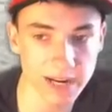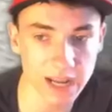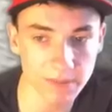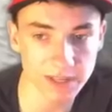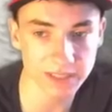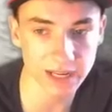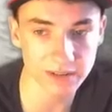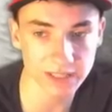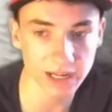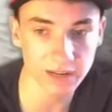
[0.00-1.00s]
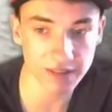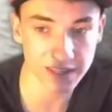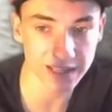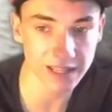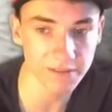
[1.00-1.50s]
now my skater is kind of in
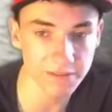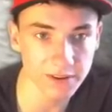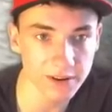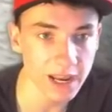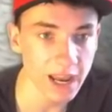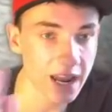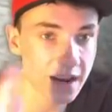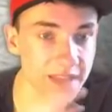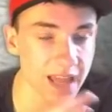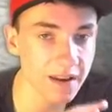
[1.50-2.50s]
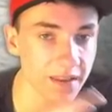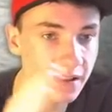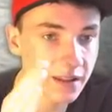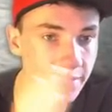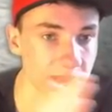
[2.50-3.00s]
the left third, and at the end of the
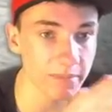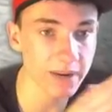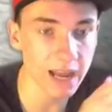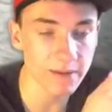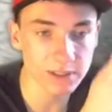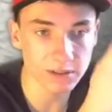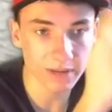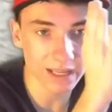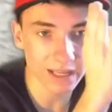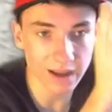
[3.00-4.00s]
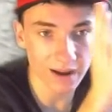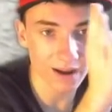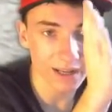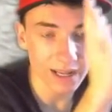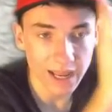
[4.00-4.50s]
clip I'm going to have it so he
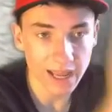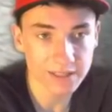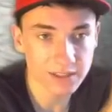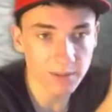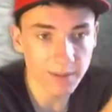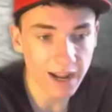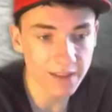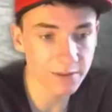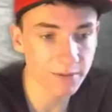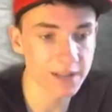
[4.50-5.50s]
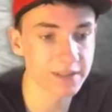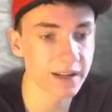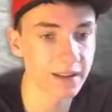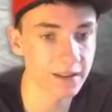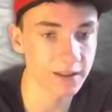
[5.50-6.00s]
ends up on the right
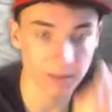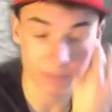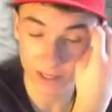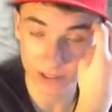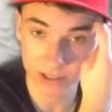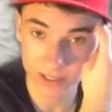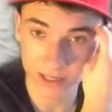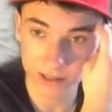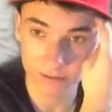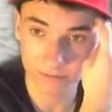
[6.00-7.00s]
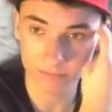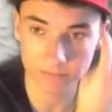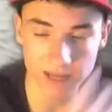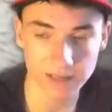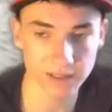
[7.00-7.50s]
side of the clip, and that just kind of
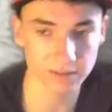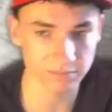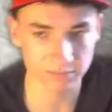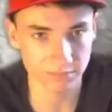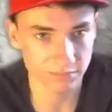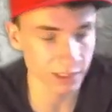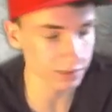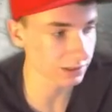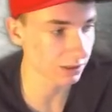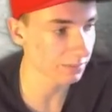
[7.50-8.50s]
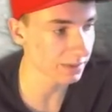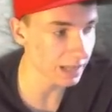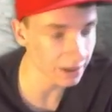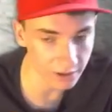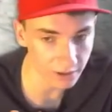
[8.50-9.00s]
makes it look normal.
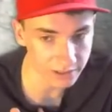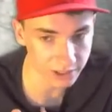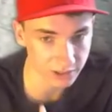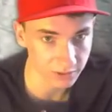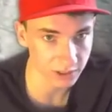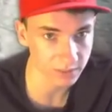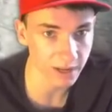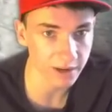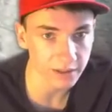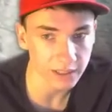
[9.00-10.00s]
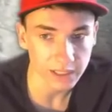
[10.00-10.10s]
I don't know, it just looks better.